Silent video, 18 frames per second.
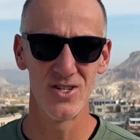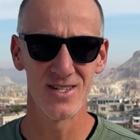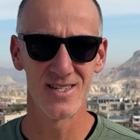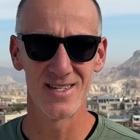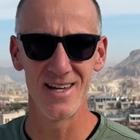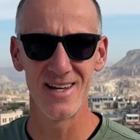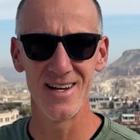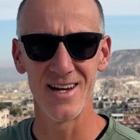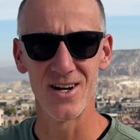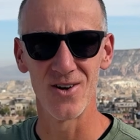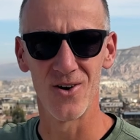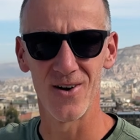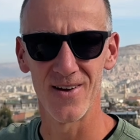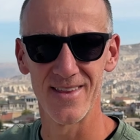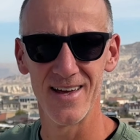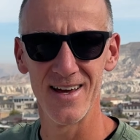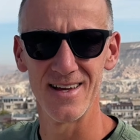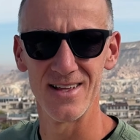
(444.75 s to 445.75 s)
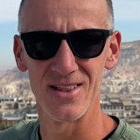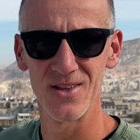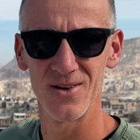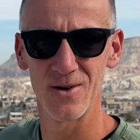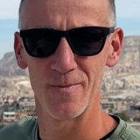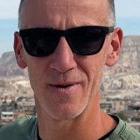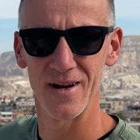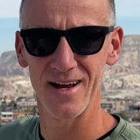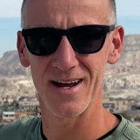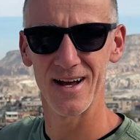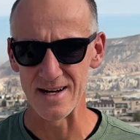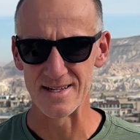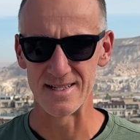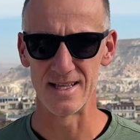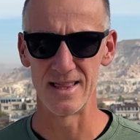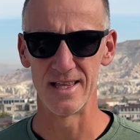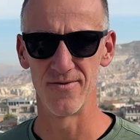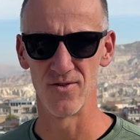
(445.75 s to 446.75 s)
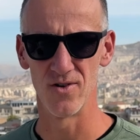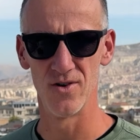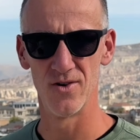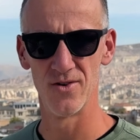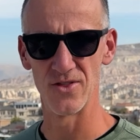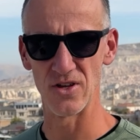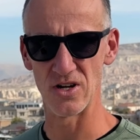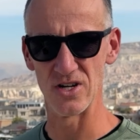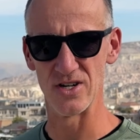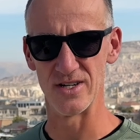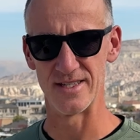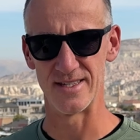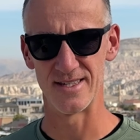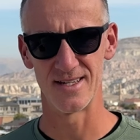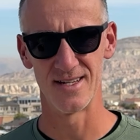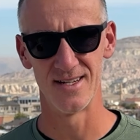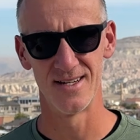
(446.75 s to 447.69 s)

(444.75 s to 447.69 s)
just stand here all day and look, but I got to deliver the goods.